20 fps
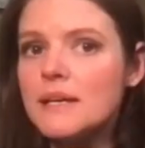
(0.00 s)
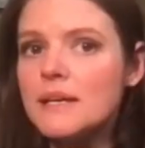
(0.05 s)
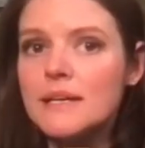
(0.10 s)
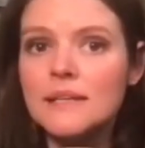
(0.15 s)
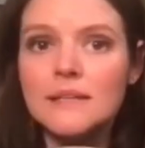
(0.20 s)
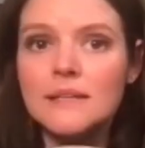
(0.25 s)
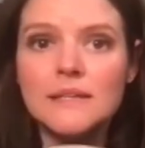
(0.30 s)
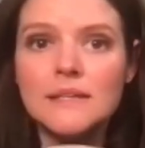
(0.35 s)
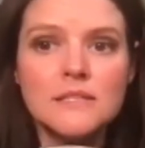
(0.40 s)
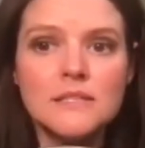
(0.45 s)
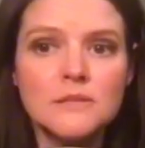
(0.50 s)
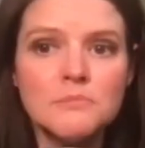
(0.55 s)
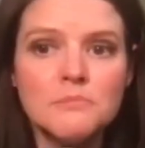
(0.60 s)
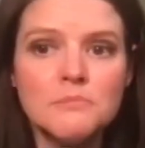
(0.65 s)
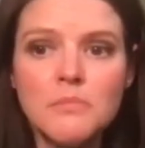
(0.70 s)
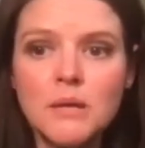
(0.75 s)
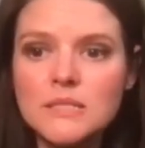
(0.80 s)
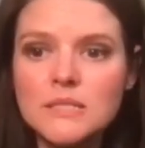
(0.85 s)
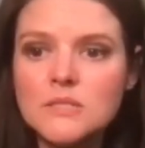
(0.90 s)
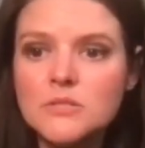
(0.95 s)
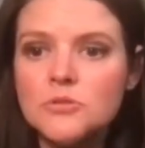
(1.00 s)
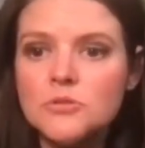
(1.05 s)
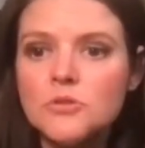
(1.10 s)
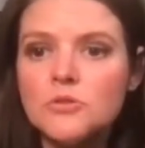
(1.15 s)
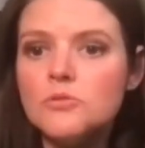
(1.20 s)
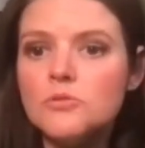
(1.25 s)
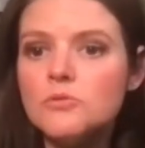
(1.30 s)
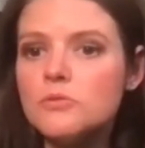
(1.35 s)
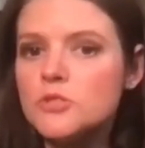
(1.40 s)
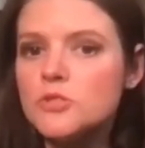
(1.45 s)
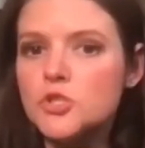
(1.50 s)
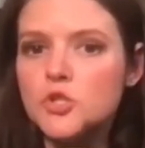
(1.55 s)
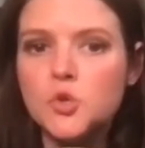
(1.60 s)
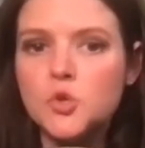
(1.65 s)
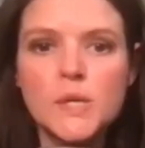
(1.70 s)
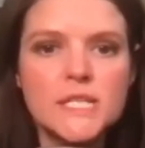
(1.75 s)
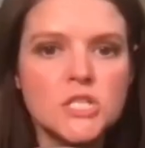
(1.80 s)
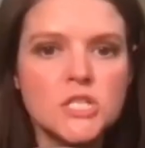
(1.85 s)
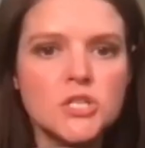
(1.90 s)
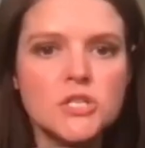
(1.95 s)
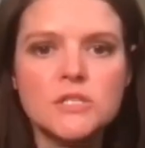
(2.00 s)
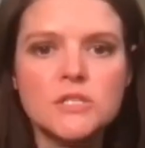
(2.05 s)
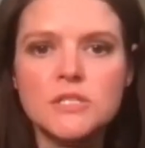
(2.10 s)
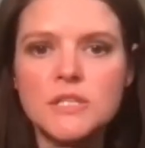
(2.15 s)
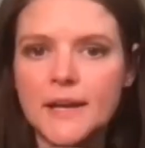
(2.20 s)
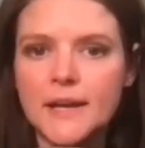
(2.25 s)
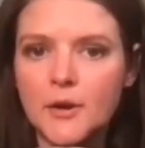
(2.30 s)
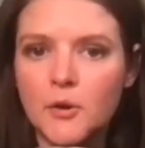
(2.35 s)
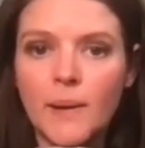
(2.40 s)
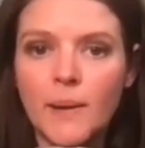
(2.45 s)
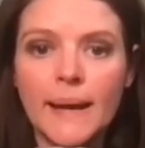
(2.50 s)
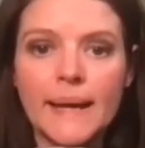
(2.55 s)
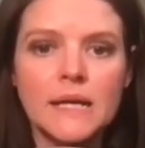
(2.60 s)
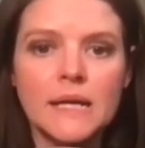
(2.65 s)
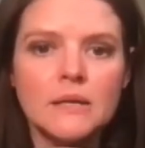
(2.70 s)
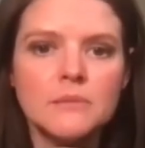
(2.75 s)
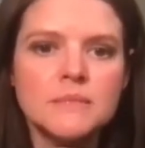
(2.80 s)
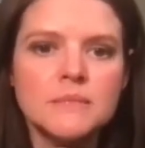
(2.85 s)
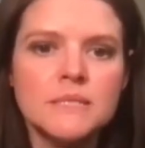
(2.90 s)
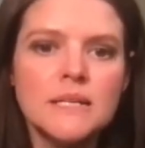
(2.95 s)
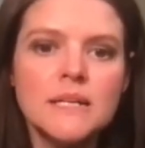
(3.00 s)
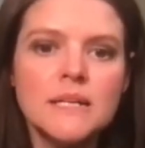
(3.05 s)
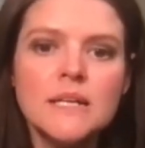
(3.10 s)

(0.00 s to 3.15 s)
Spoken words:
can lead to muscle twitches and cramps.